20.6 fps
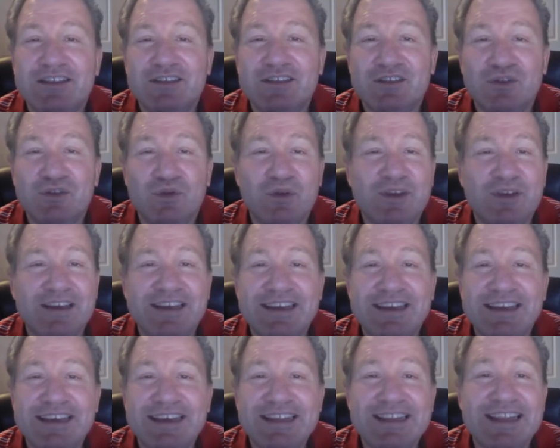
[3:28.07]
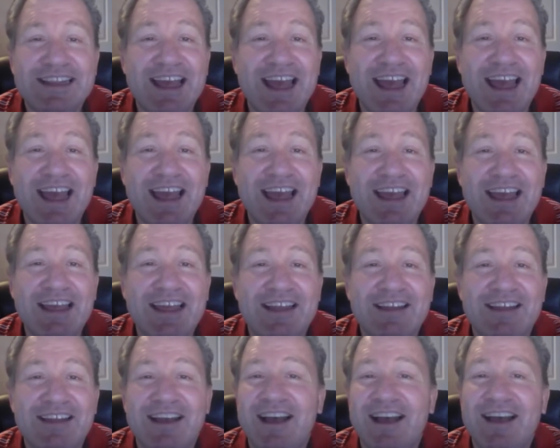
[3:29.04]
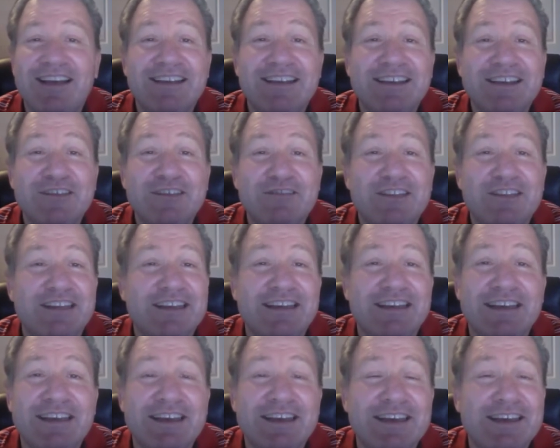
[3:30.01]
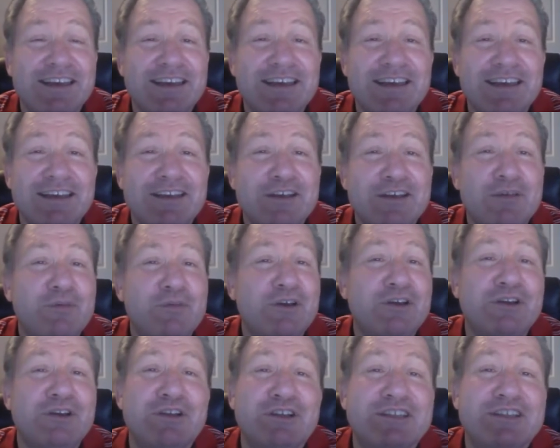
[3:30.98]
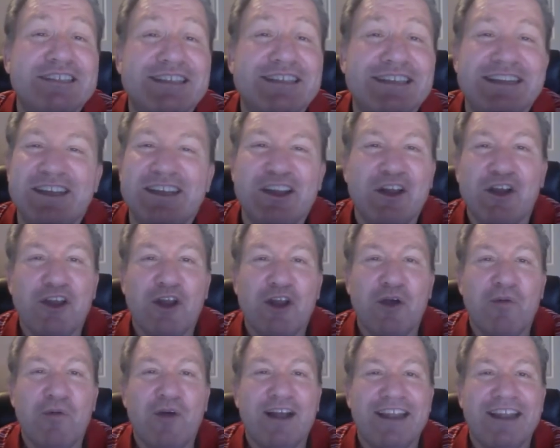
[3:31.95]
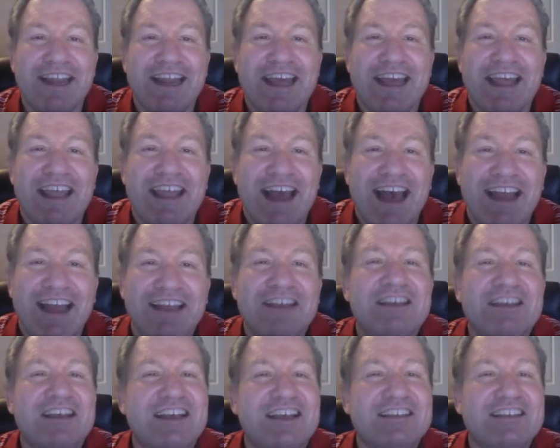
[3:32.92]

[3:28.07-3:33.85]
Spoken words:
sweet land of liberty. You don't want any of that.